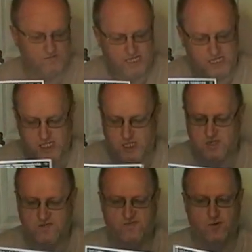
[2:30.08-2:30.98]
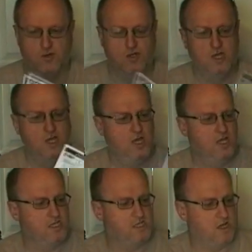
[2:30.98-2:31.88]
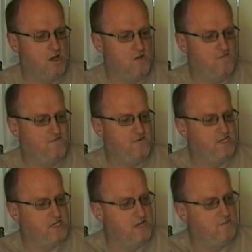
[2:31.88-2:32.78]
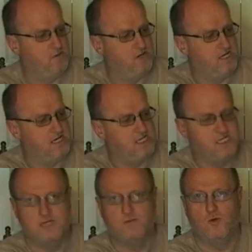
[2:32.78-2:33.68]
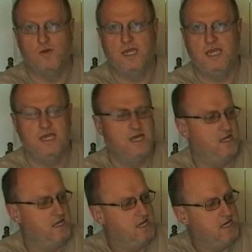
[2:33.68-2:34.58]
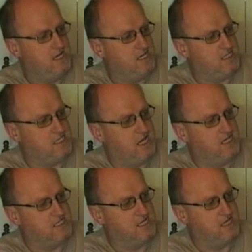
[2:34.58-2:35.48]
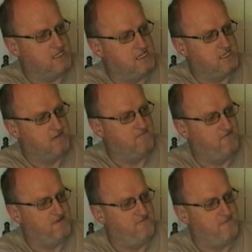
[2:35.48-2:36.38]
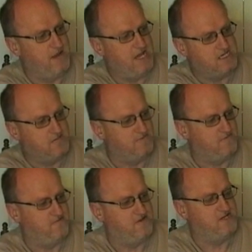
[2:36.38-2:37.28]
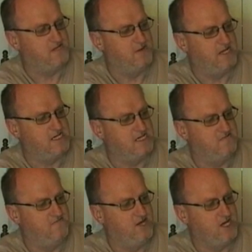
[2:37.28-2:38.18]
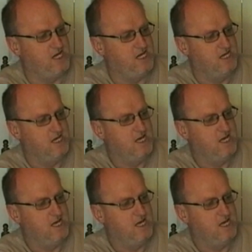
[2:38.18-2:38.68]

of these are used for. So for example, it lists them all here. It says that there's some for the FAMAS, some for the FAMAS SV,